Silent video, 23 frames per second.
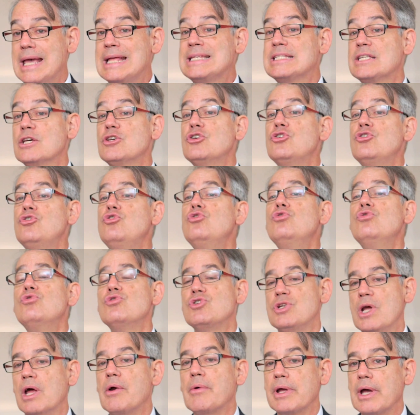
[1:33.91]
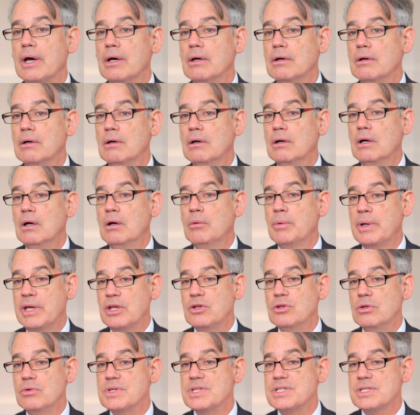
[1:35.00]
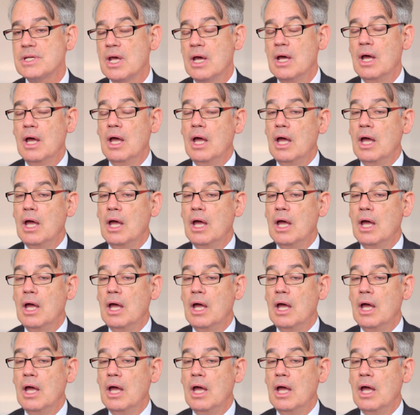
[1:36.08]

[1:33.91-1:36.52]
It's a huge area we can do this.